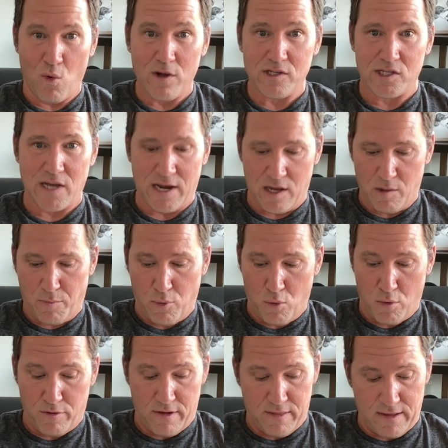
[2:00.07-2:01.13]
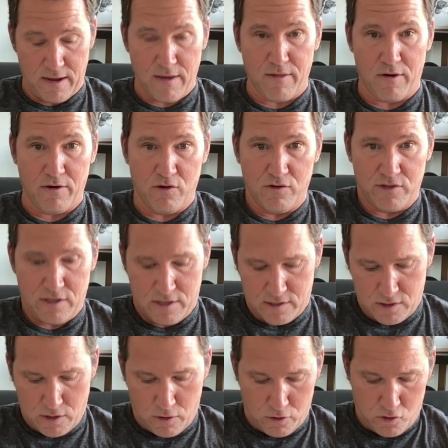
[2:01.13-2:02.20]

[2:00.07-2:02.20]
one side of the pool than the other. You see this here.